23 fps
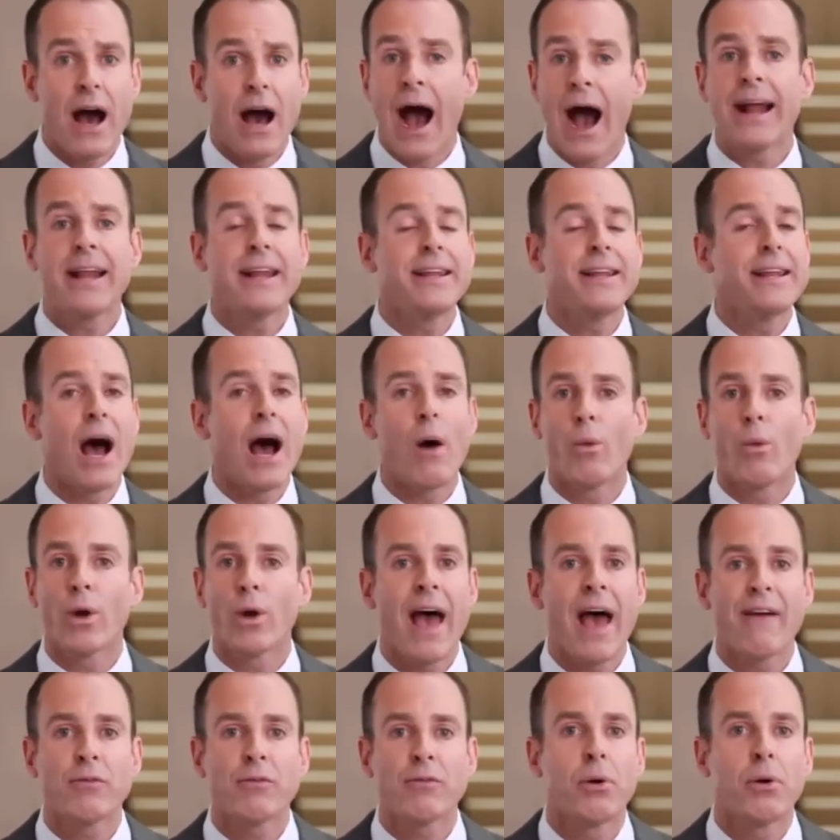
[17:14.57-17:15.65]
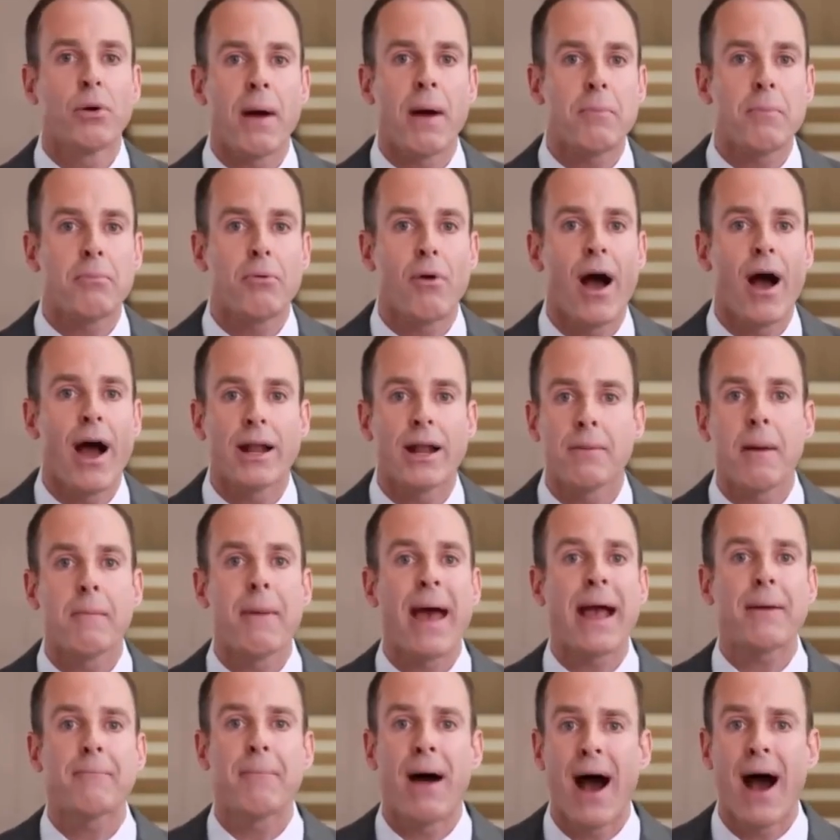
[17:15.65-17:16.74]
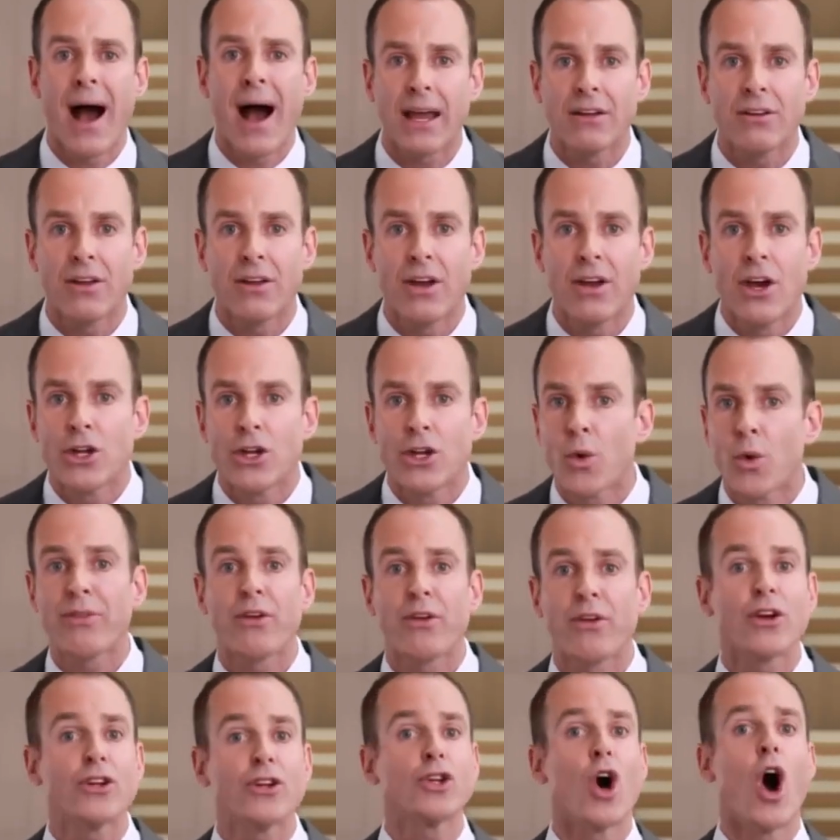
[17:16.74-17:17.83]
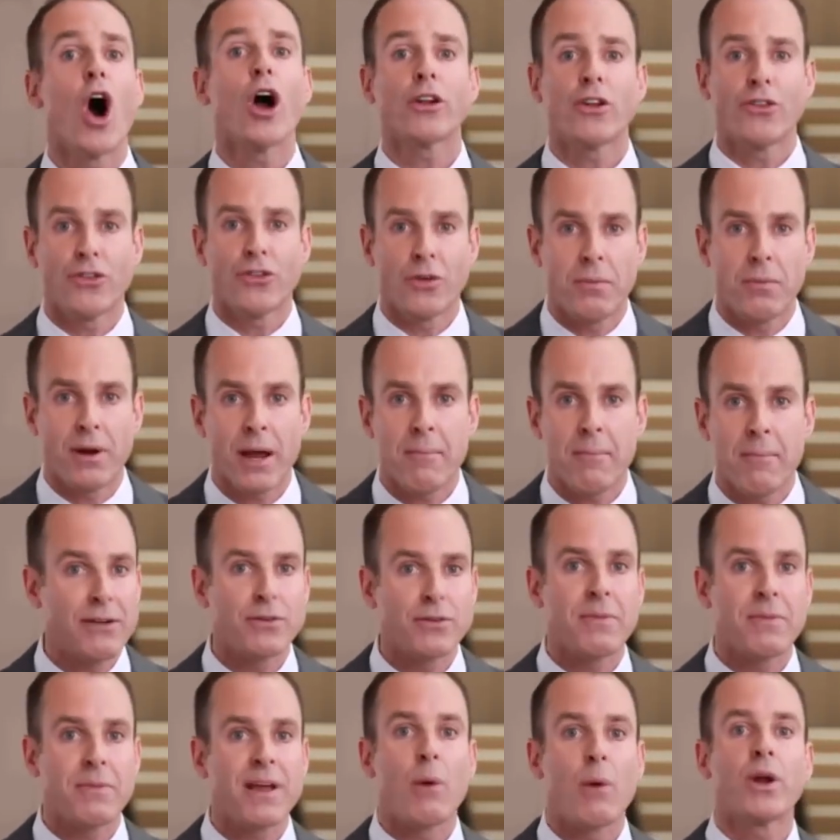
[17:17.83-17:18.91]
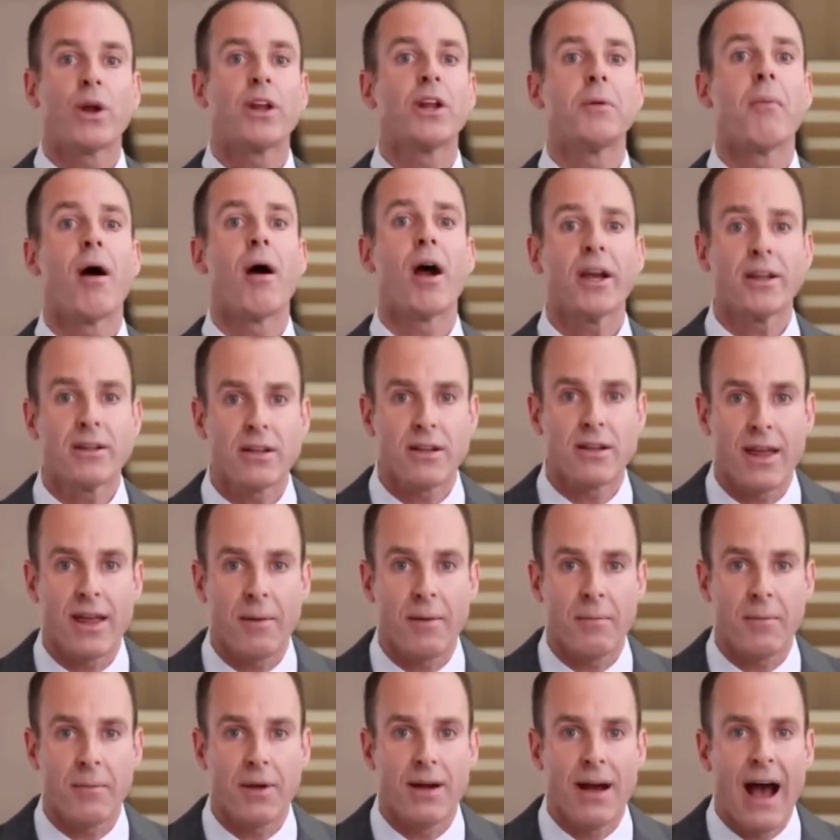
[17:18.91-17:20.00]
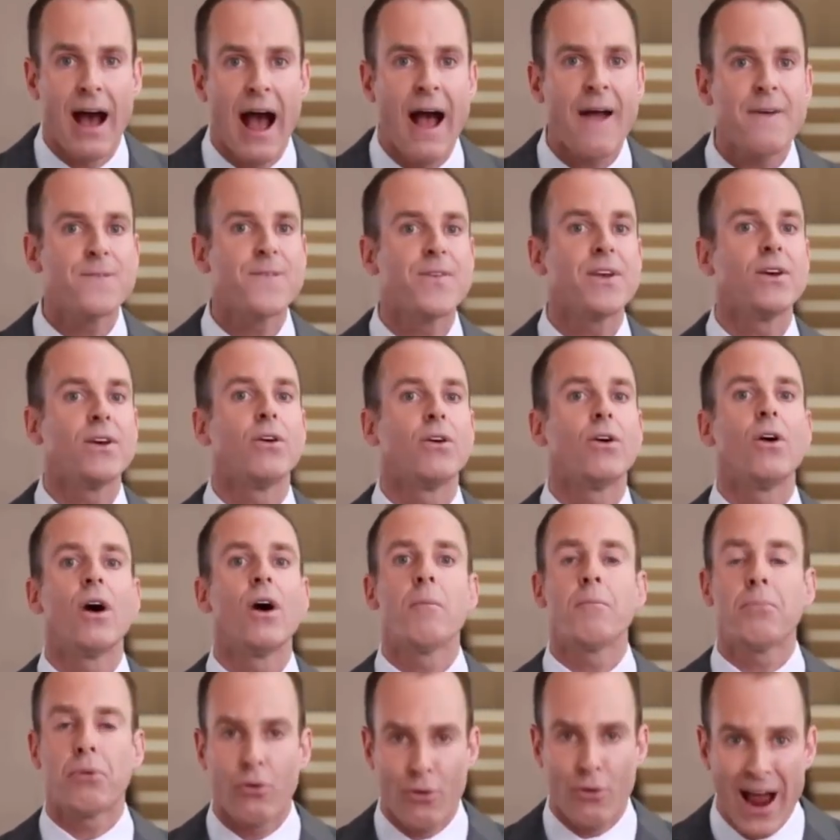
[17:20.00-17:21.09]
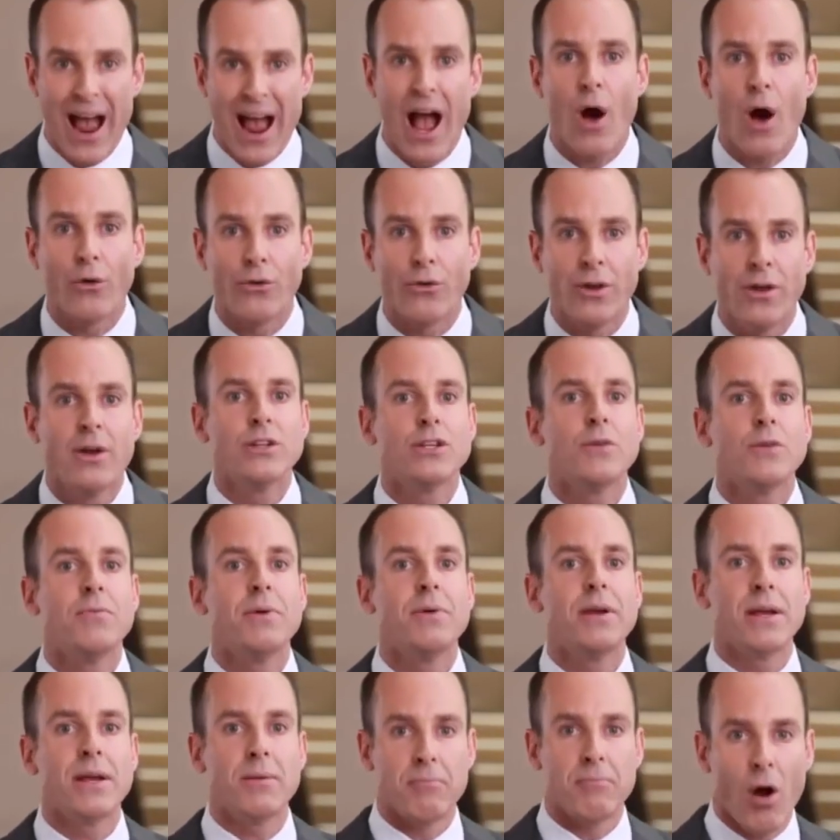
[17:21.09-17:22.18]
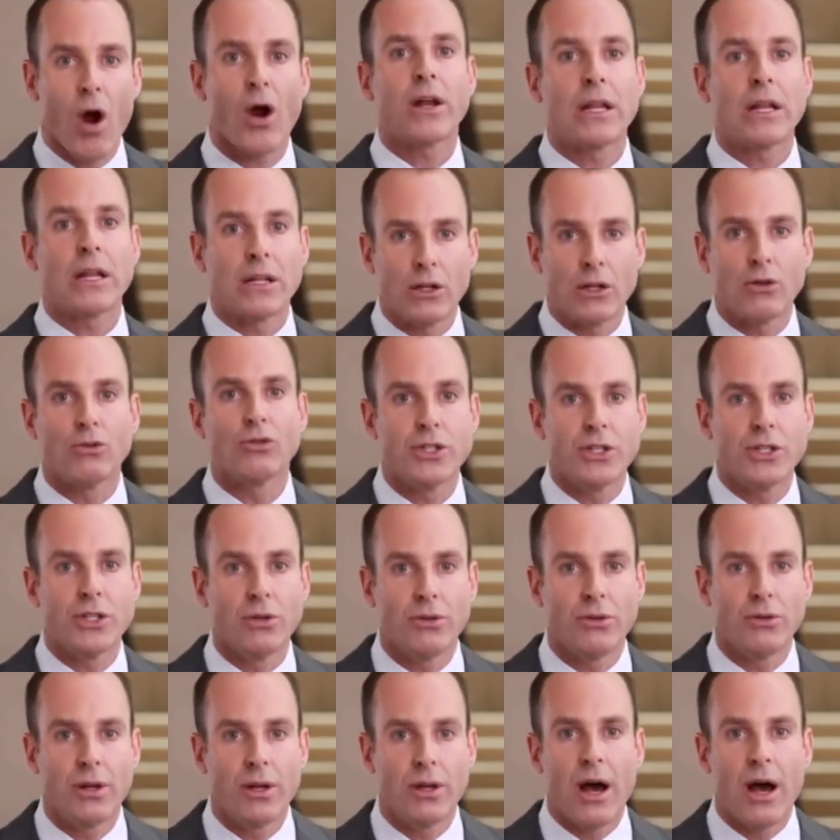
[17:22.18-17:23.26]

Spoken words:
I did not want to have to put my pride in my back pocket to go out there and talk to somebody about something I wanted to market to them. I feel proud to be marketing LegalShield.